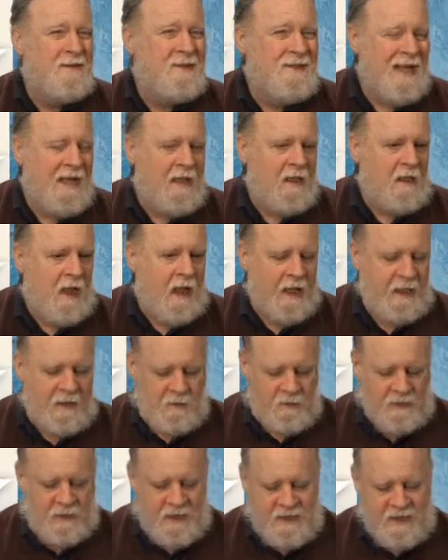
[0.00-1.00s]
daylight,
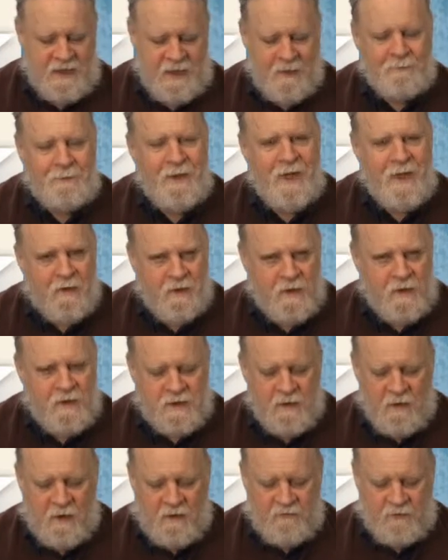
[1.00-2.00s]
or at least the
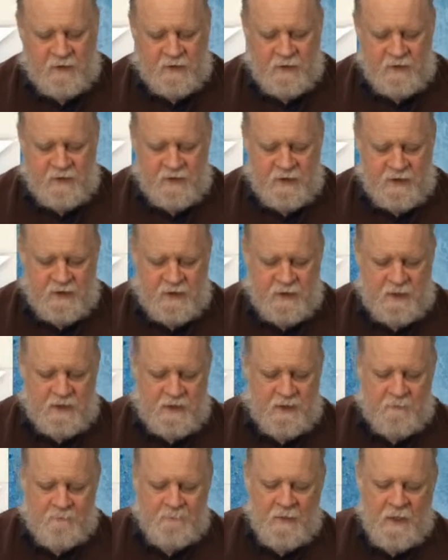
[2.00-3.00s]
appearance of a little
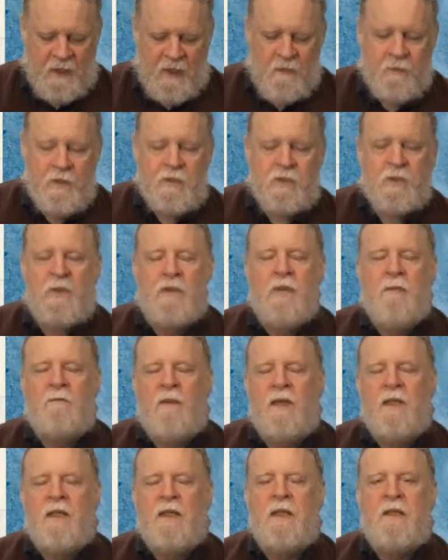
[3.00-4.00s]
distance, between the
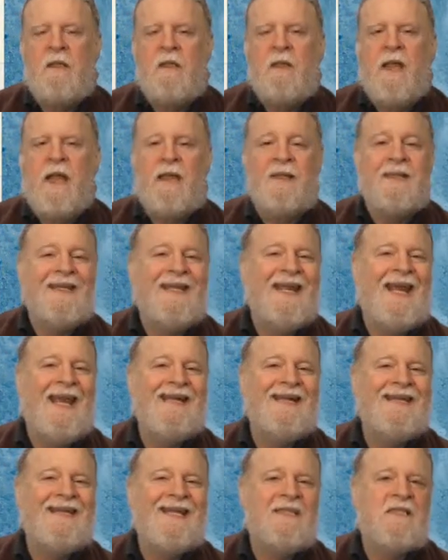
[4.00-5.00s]
money and the
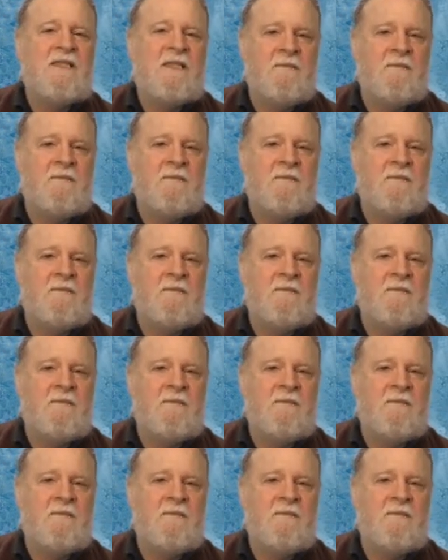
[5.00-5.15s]
candidates